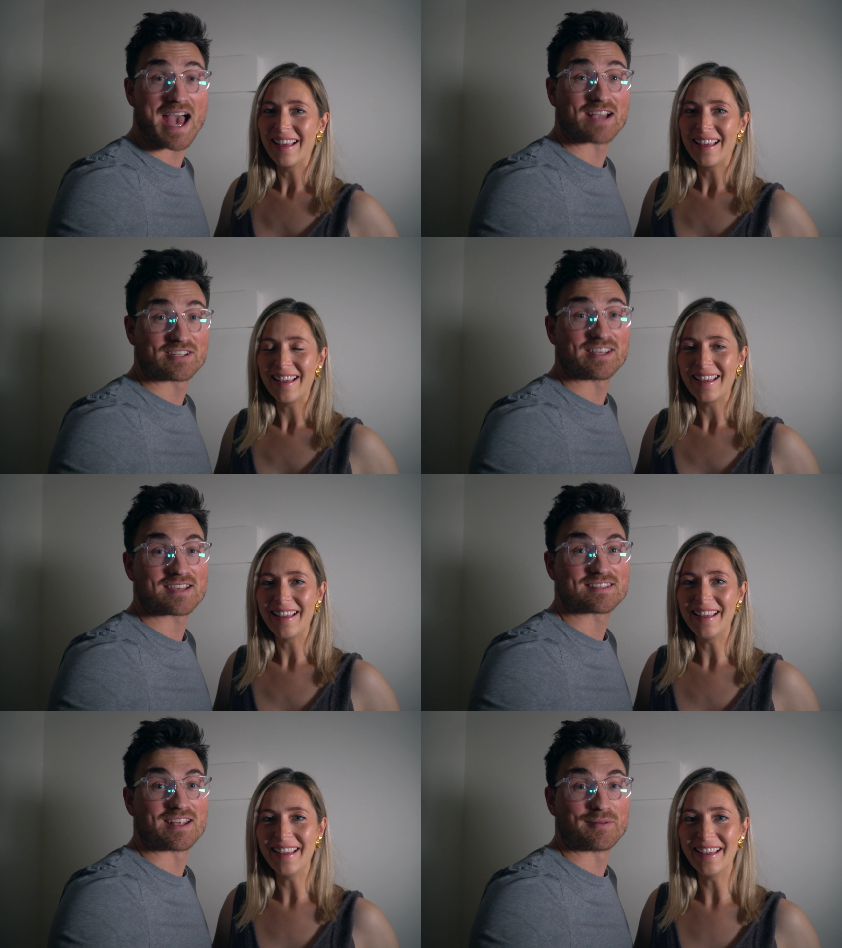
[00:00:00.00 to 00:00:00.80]
Speaker 1: actually
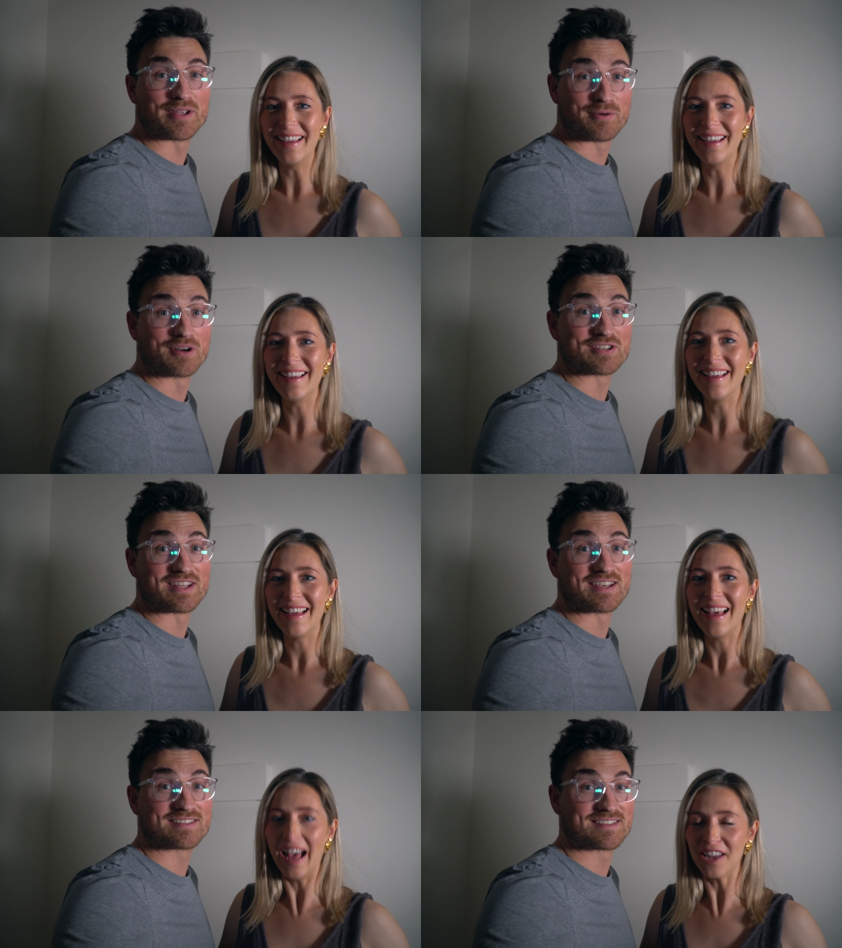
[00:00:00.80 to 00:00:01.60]
yesterday when you're
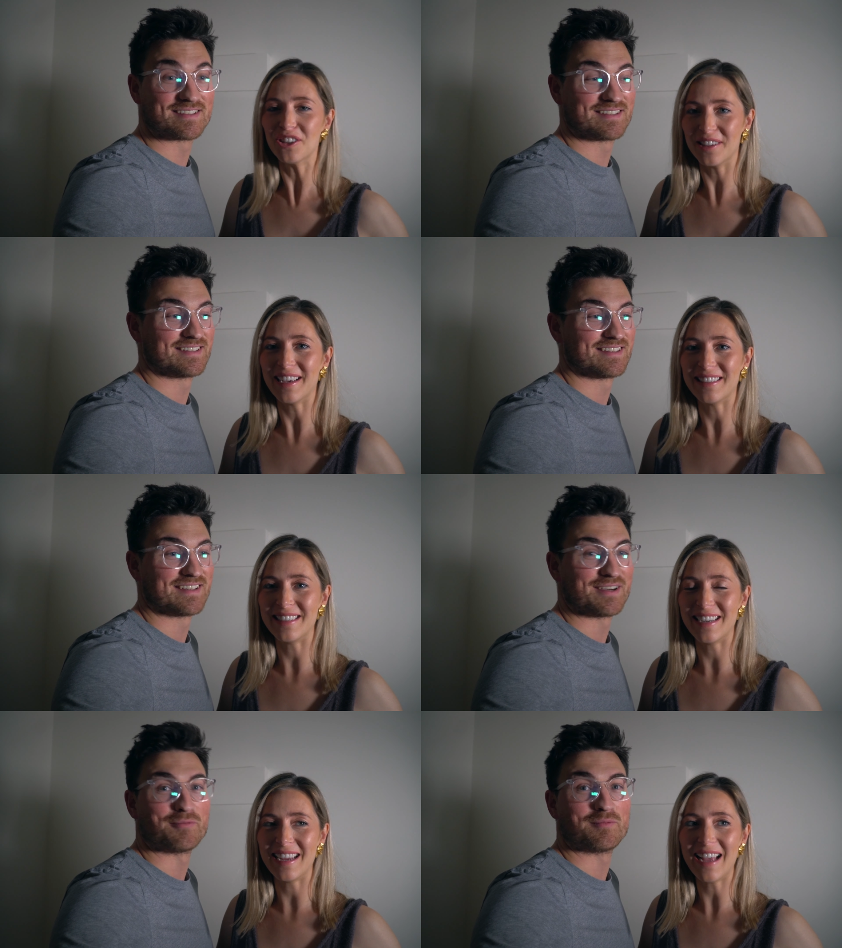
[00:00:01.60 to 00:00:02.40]
watching this.
Speaker 2: Actually
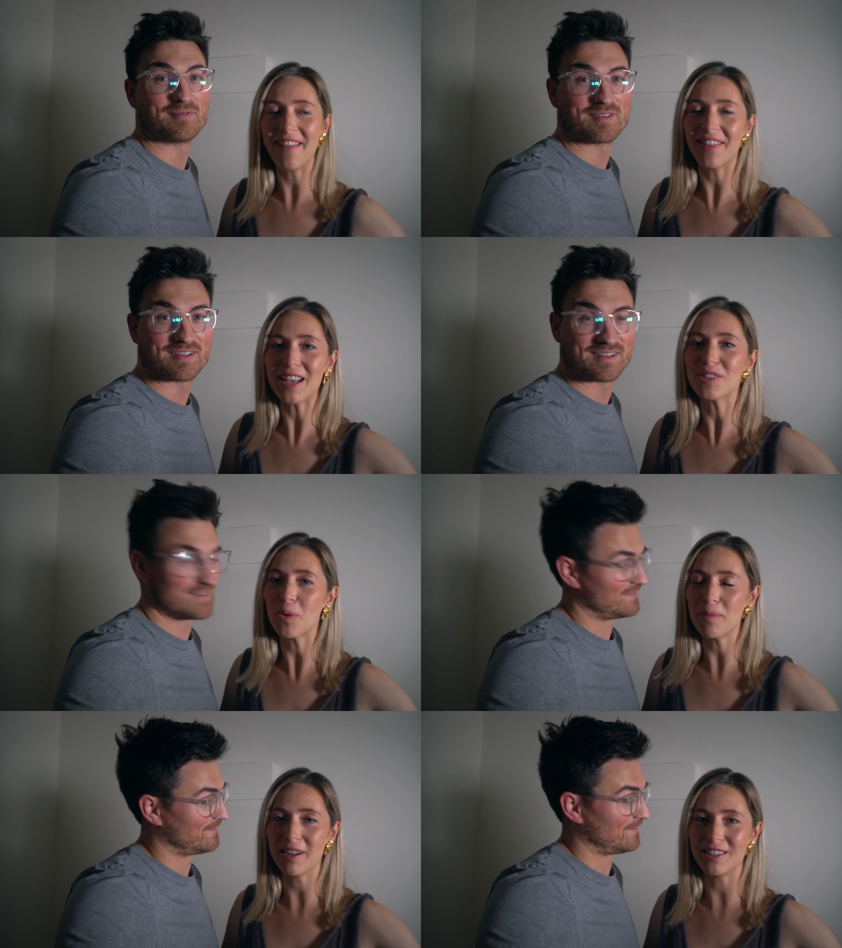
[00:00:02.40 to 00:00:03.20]
yesterday, and that's
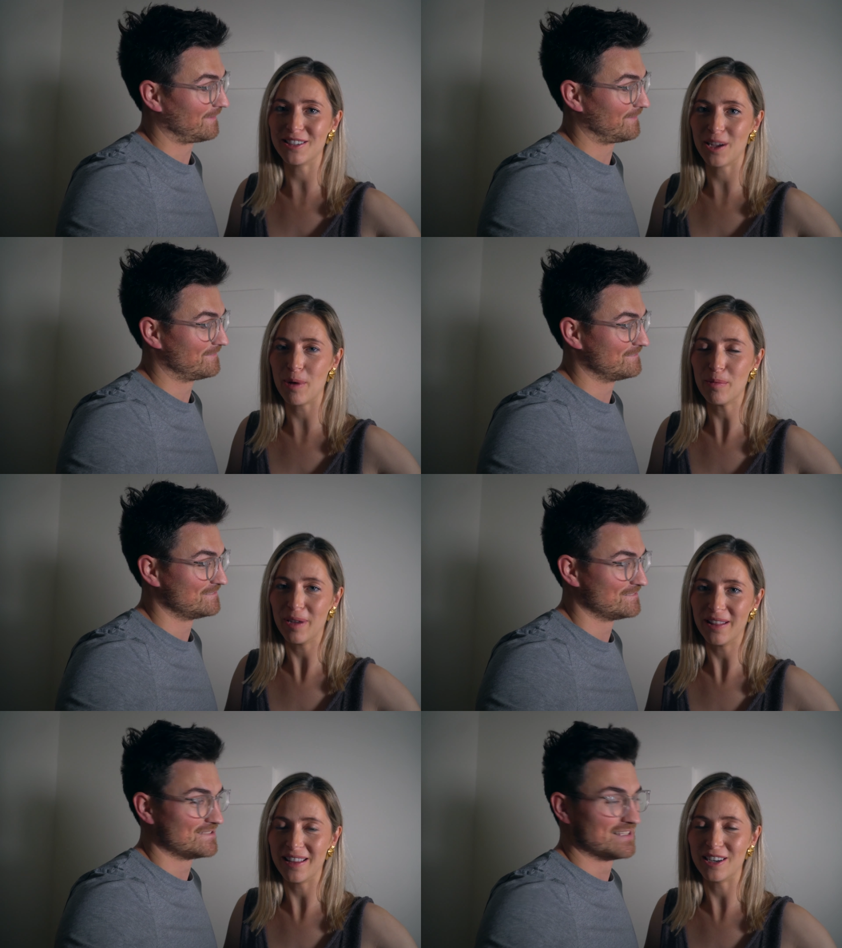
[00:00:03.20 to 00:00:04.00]
what we managed to come up
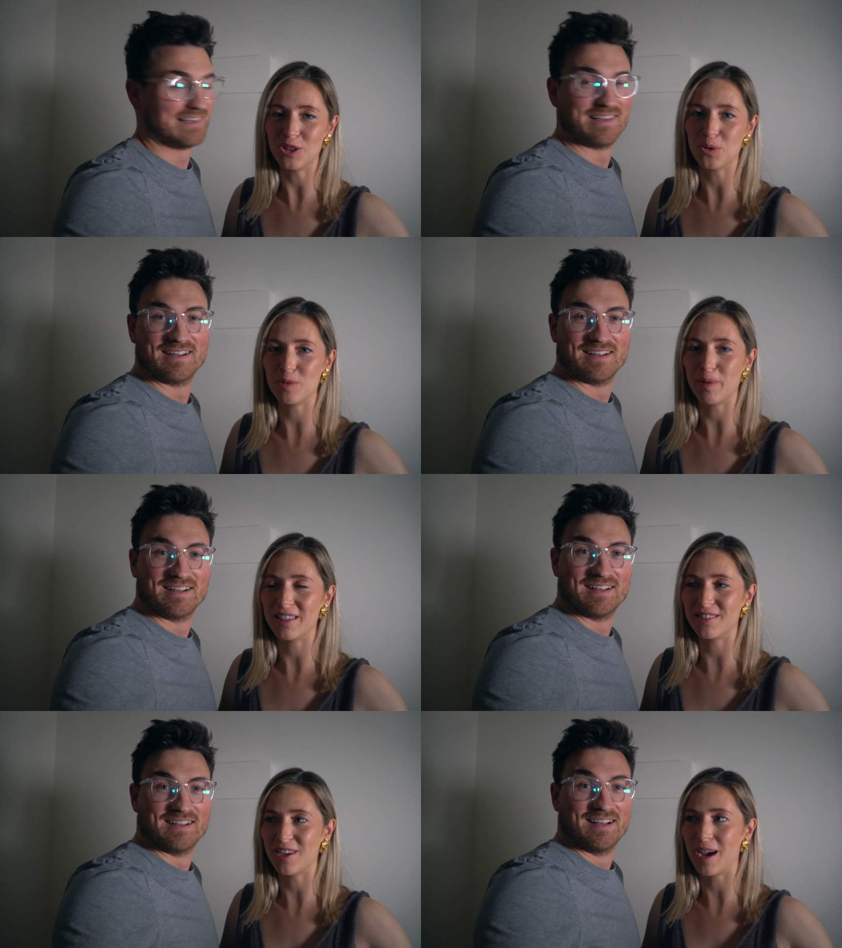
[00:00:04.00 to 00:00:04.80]
with in a short
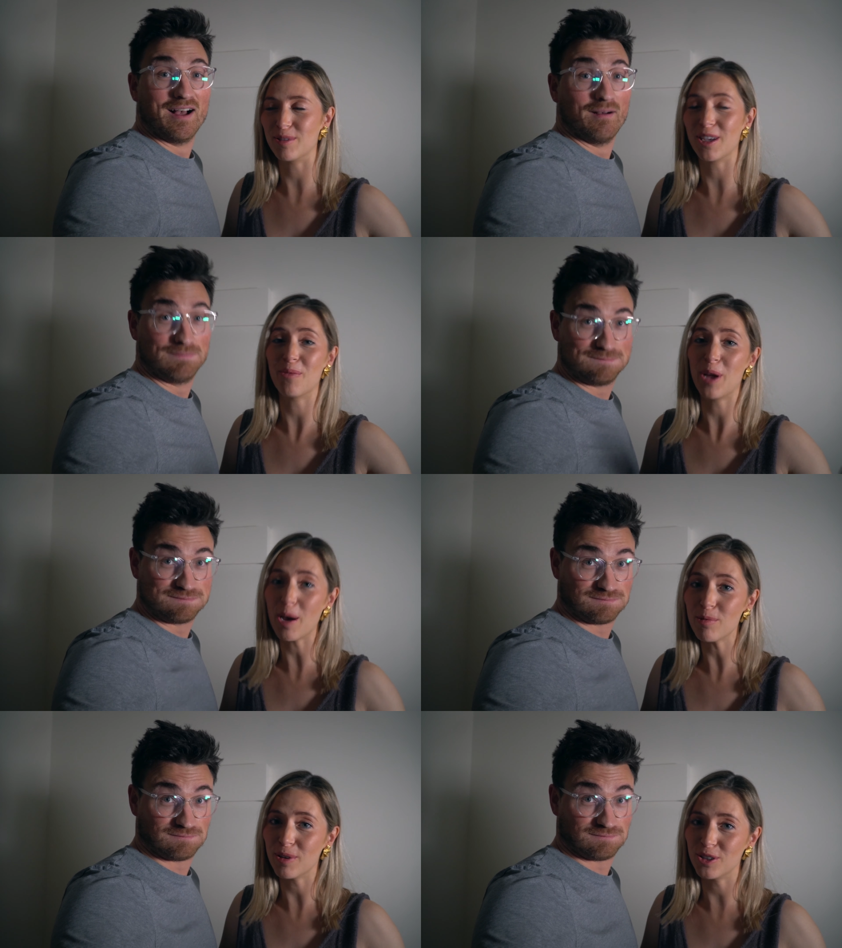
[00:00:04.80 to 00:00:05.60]
space of time, so we
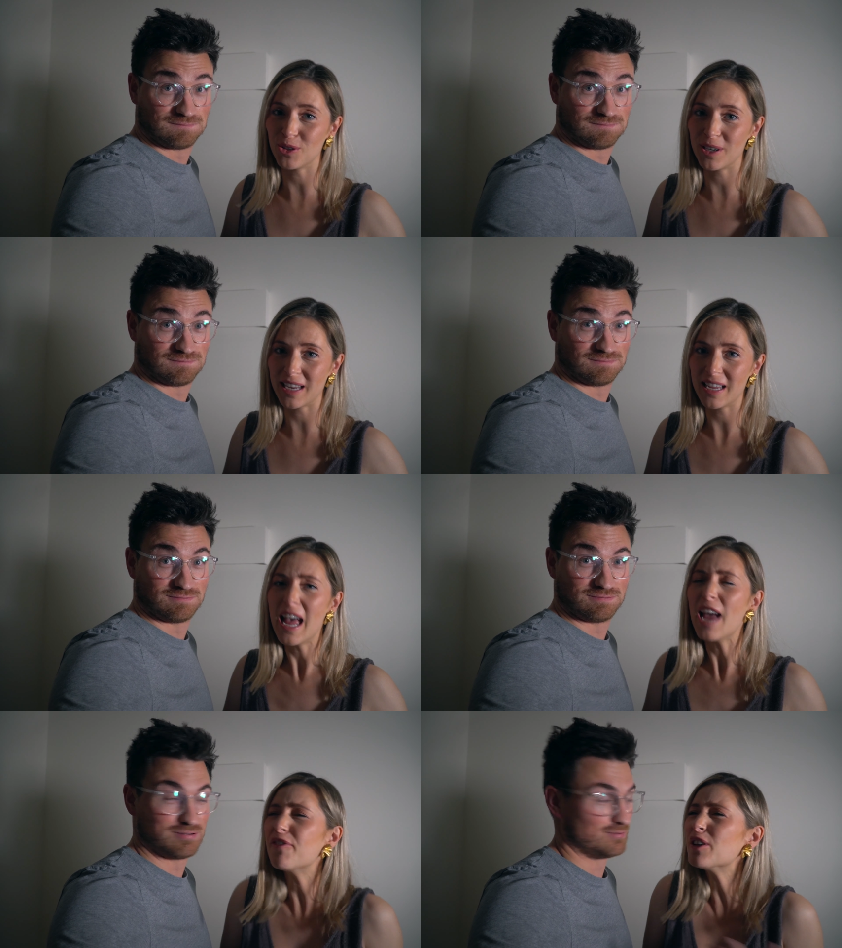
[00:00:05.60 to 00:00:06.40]
hope you enjoyed it.
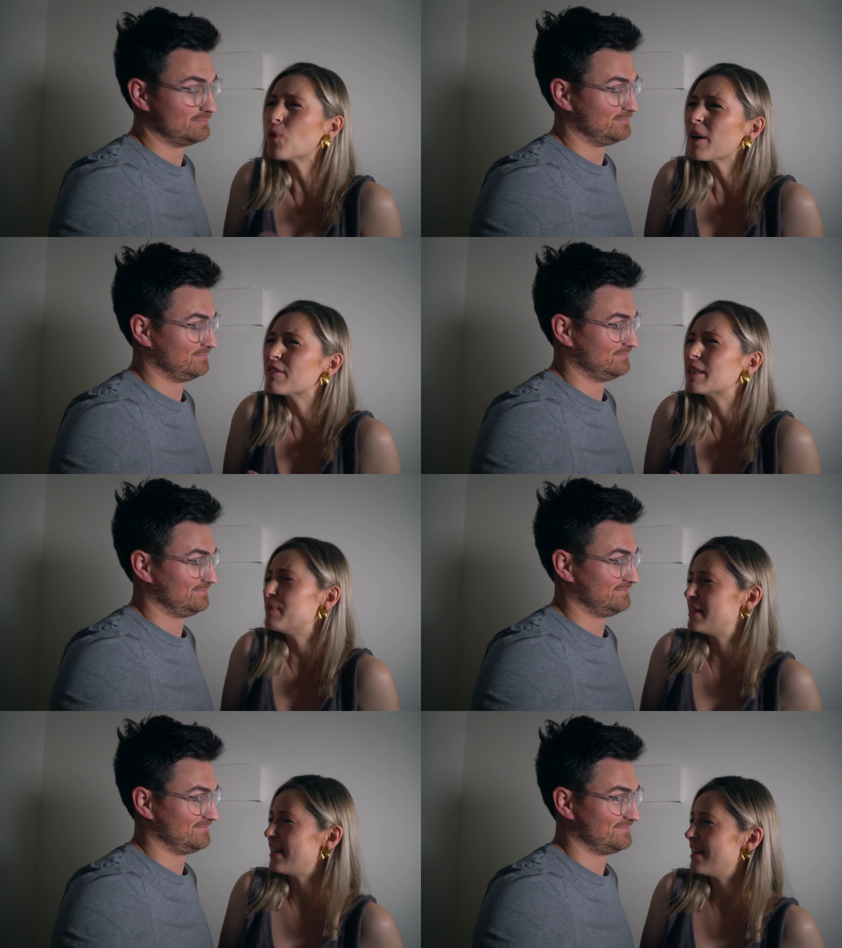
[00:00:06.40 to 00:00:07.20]
It feels quite
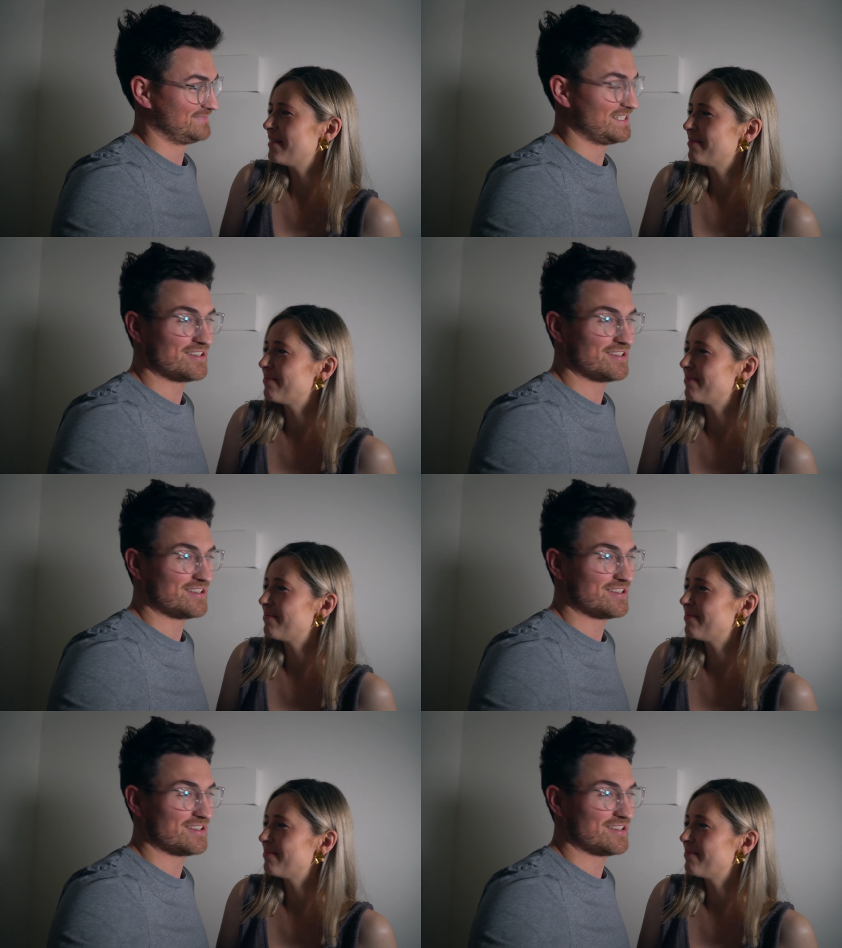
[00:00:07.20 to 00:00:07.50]
Christmassy.
Speaker 1: It